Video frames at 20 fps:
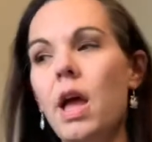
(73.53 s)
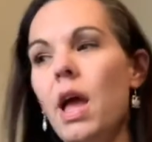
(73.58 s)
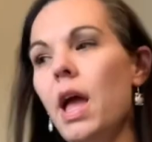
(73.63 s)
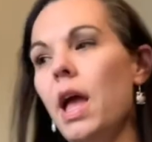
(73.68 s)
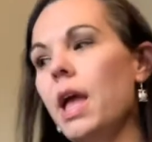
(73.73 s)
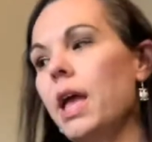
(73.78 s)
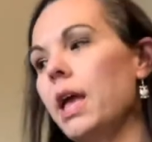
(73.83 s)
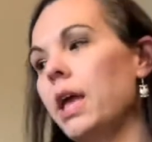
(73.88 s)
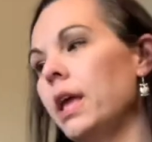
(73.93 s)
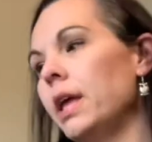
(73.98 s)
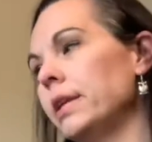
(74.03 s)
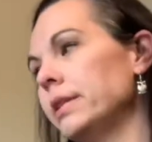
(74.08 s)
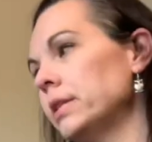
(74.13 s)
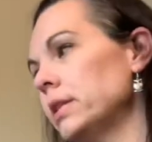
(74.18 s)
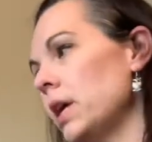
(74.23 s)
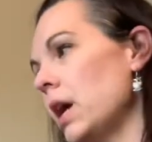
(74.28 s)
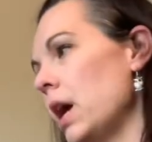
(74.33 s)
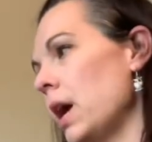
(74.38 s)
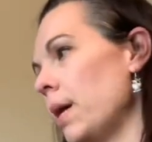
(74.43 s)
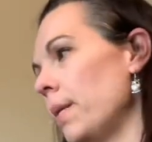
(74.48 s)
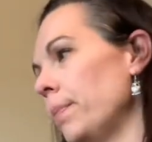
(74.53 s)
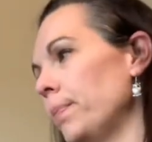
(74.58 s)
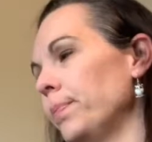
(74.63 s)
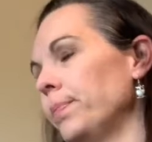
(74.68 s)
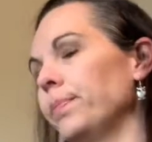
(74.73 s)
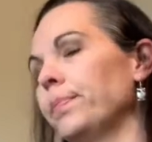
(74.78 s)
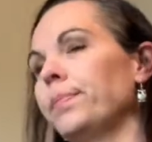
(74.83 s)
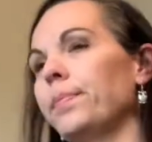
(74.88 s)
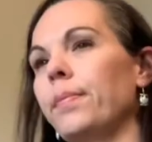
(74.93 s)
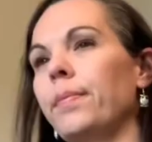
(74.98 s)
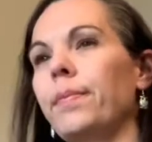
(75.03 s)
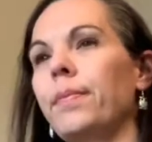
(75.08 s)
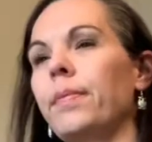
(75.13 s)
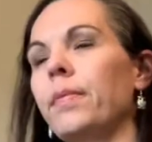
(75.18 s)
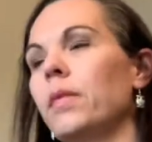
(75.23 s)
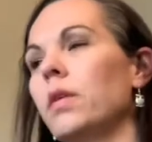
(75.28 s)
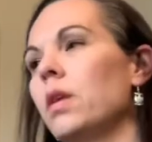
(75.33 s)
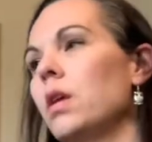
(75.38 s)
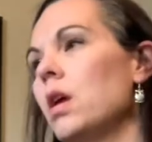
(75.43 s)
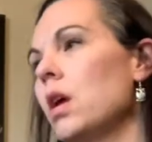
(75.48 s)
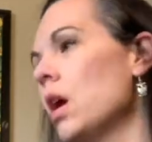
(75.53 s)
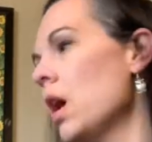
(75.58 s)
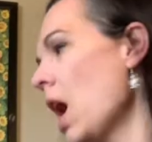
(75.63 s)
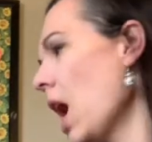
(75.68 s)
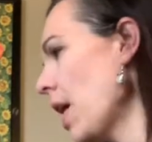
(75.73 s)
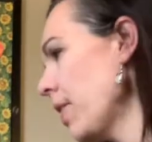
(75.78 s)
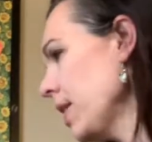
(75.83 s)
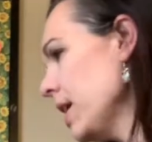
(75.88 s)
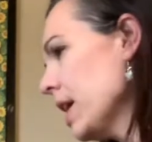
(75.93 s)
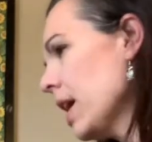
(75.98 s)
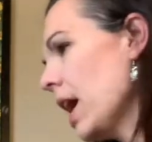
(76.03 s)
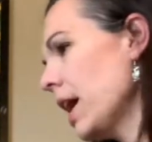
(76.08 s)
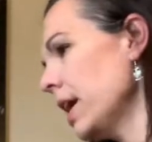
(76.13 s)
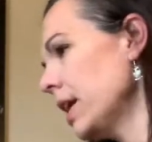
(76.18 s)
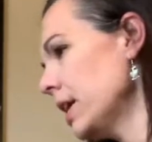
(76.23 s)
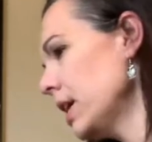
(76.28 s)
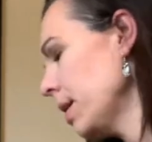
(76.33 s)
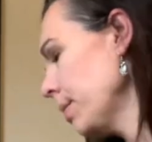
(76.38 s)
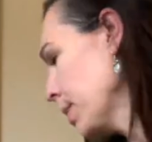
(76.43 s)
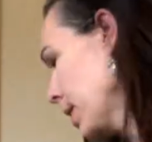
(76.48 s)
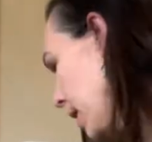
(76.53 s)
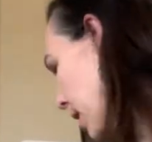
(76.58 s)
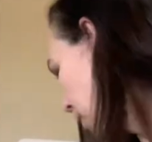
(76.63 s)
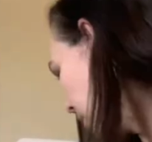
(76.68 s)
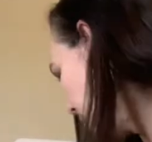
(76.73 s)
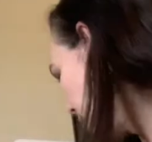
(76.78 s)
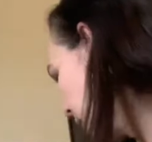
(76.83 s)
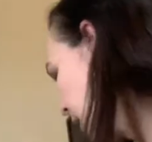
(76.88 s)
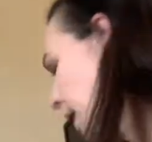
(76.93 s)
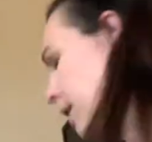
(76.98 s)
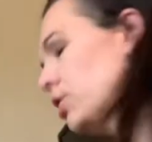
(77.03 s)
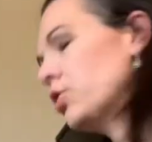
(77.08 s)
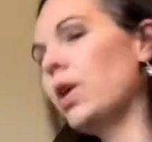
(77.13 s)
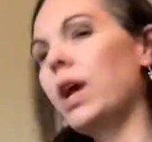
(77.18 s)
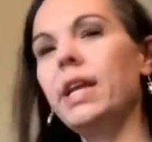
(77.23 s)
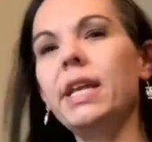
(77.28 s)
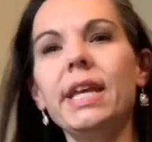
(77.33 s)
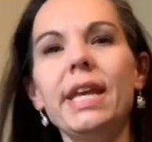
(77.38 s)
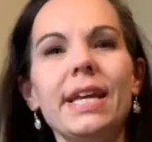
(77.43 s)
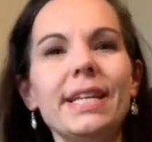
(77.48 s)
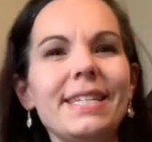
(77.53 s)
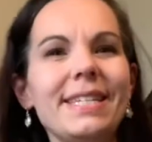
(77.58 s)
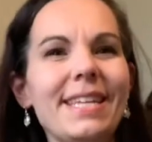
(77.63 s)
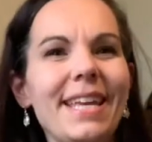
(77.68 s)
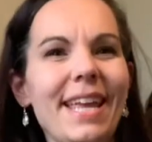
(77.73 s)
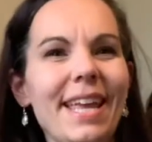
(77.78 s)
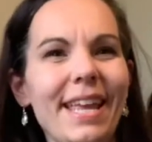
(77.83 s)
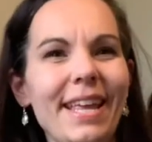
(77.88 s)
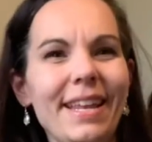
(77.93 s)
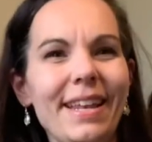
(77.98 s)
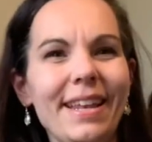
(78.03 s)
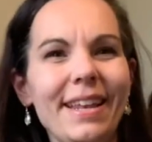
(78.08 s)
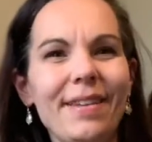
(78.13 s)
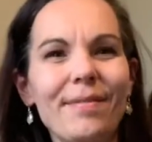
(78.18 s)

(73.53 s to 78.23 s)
And I think I ended up counting, I tried to get 10,